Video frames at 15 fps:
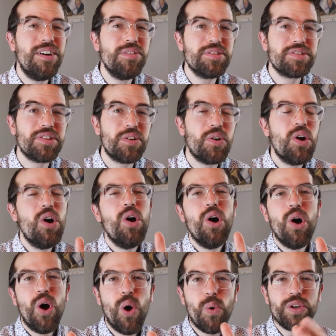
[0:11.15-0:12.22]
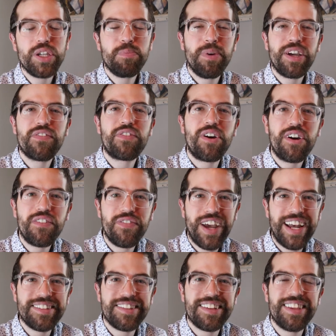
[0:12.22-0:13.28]
also who we should pick for our
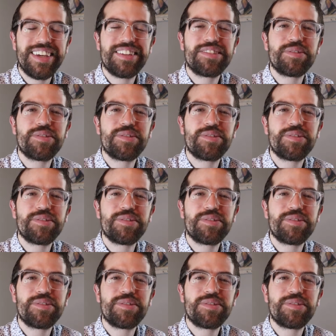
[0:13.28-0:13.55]
fantasy league.